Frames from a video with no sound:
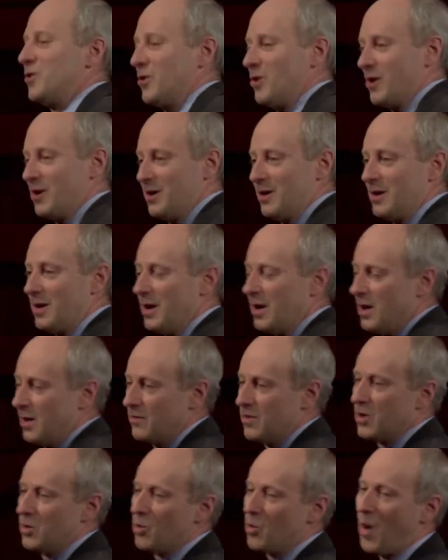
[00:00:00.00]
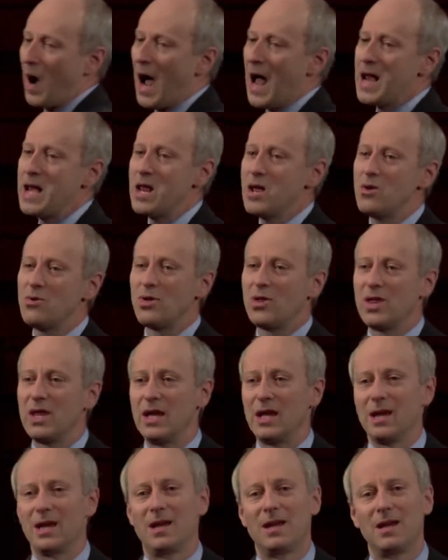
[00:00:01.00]
your view. Why do you
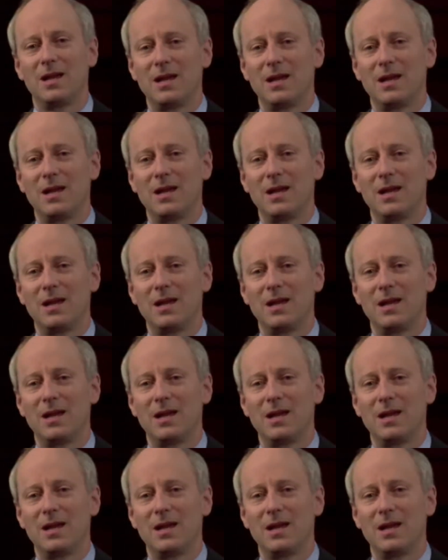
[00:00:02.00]
think